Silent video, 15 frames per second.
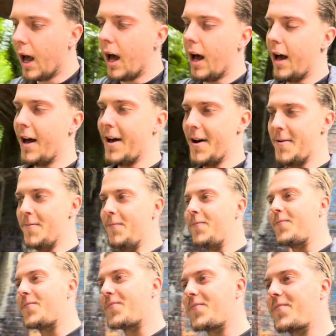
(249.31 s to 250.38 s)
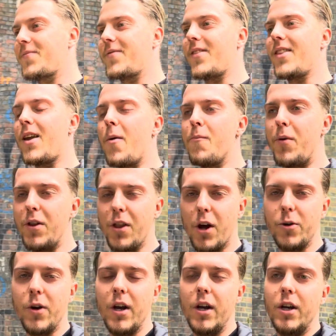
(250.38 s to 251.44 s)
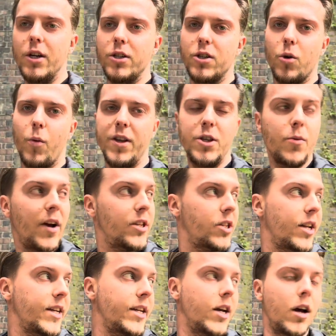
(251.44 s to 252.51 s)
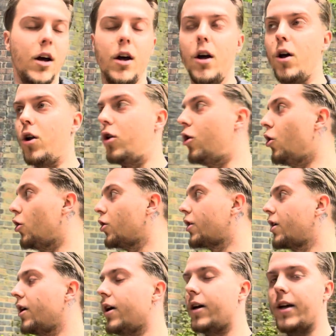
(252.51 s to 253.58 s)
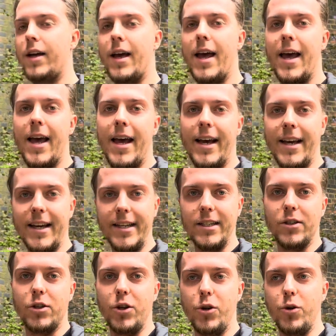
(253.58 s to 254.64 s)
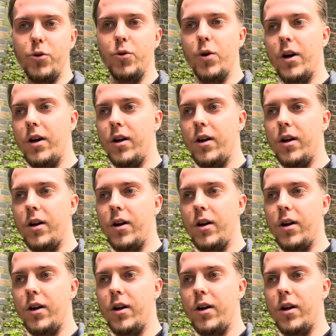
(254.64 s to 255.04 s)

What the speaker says: But no, so when you actually look into